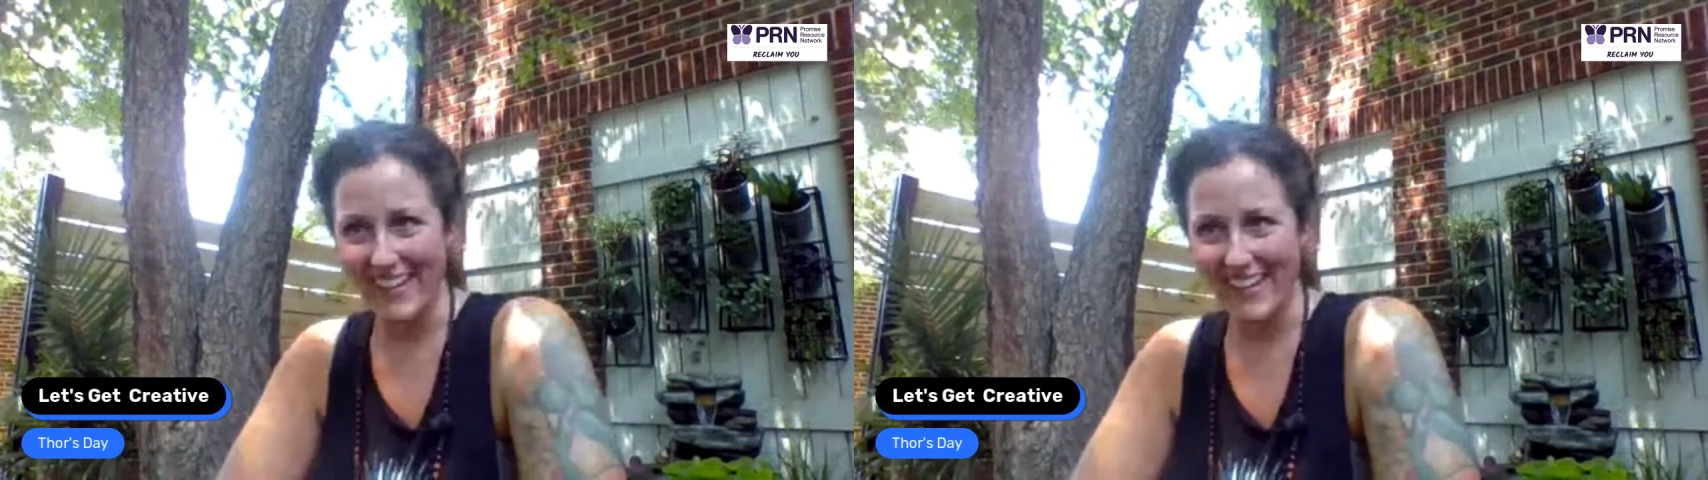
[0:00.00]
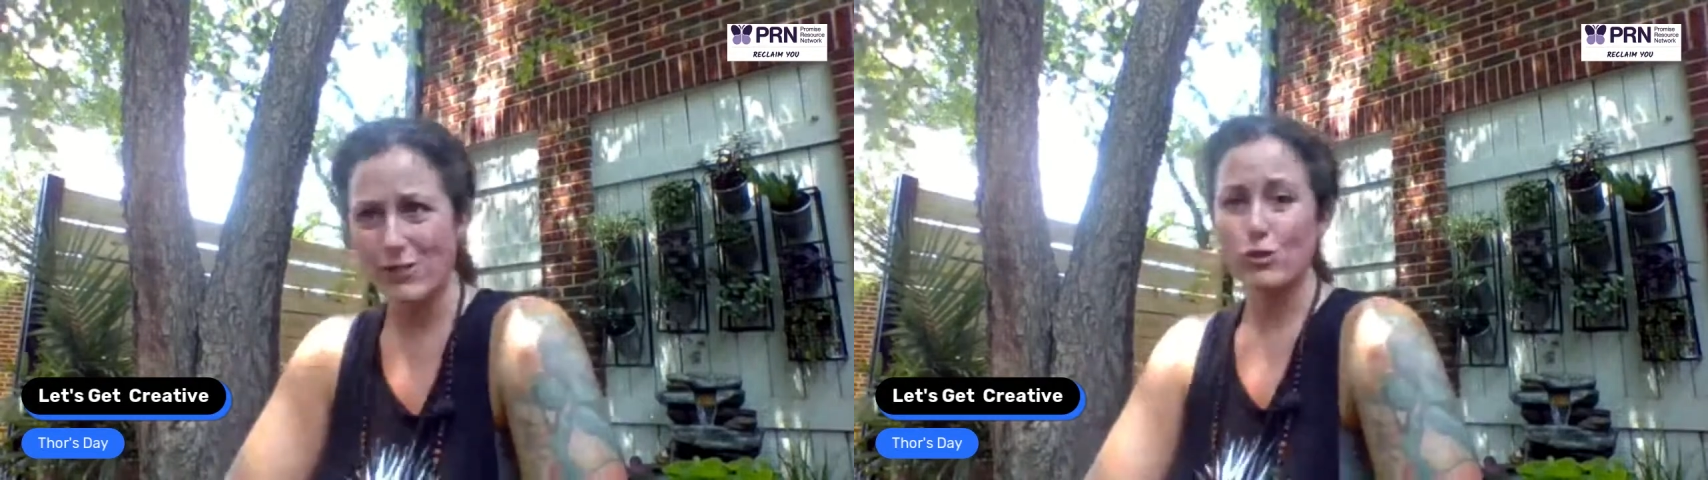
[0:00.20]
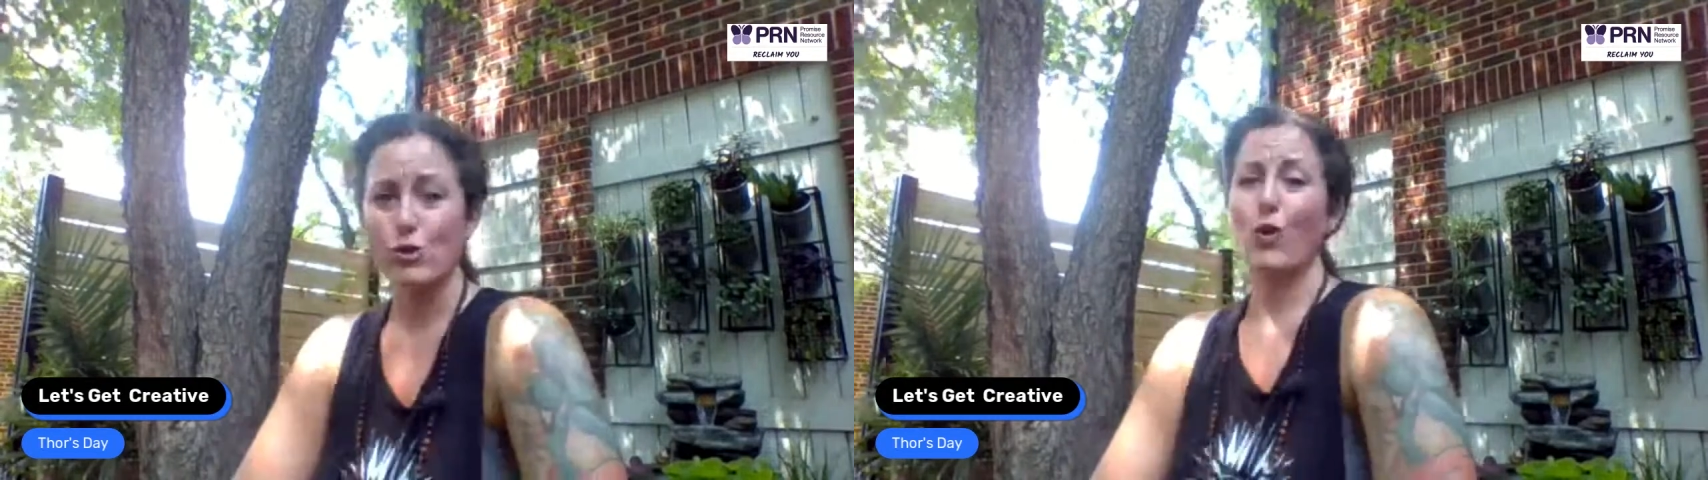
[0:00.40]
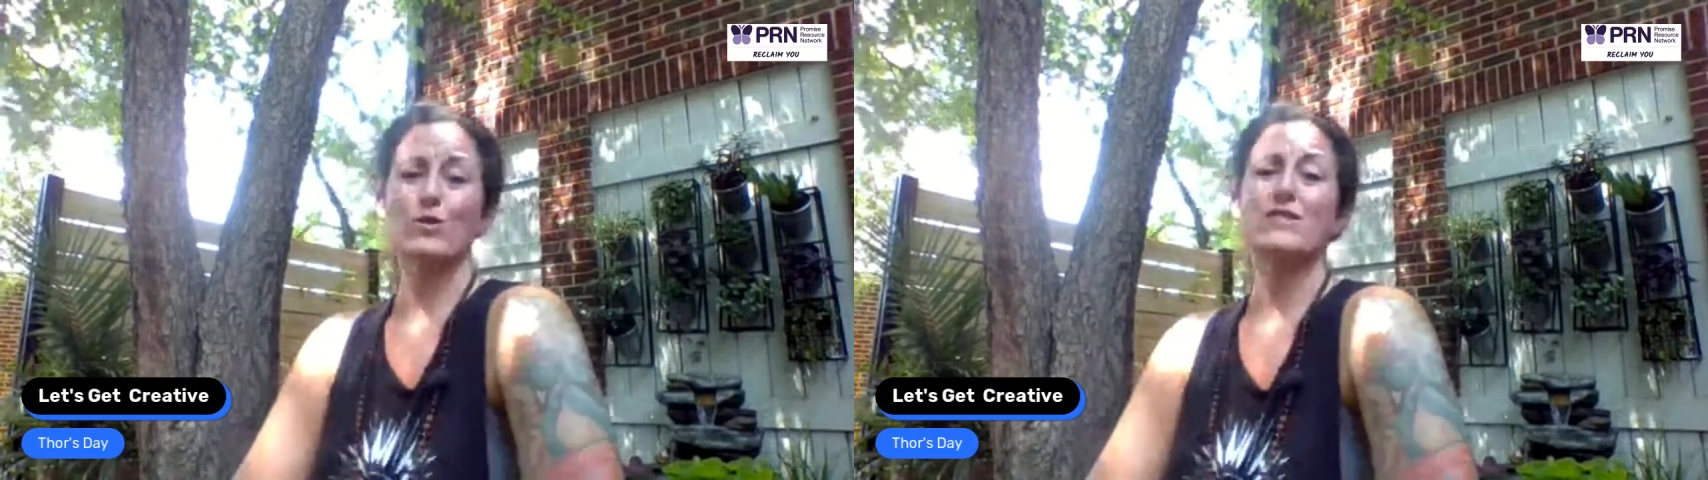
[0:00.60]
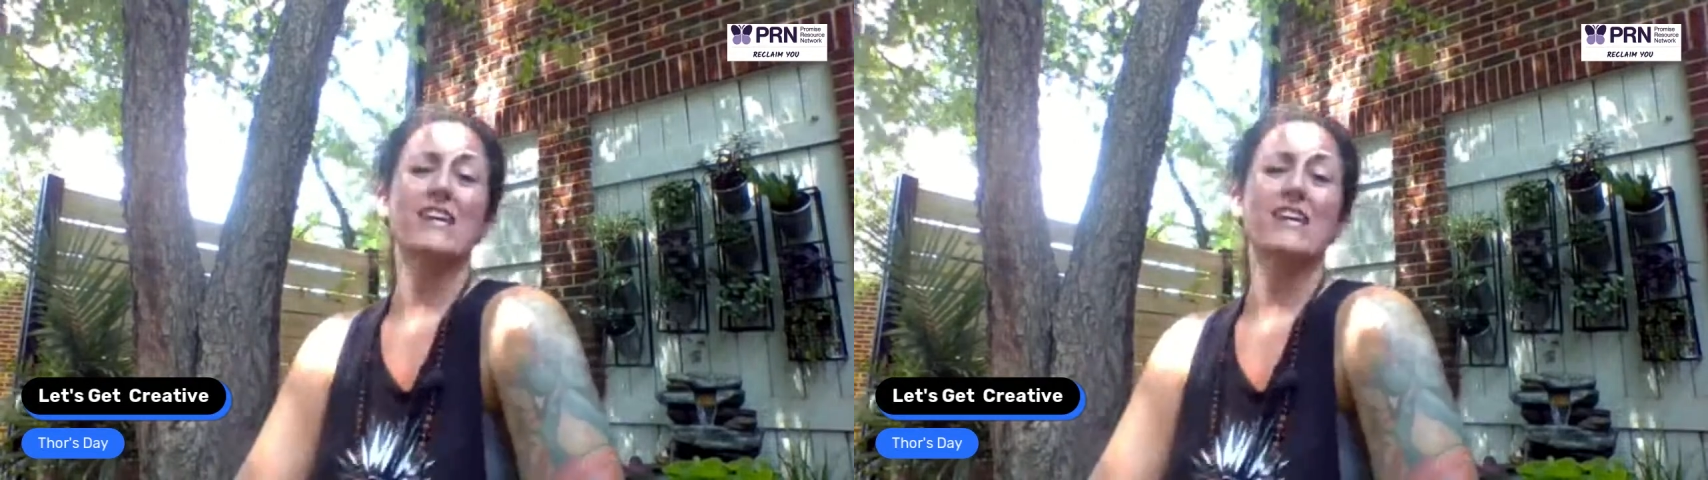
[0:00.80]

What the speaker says: It's Thor's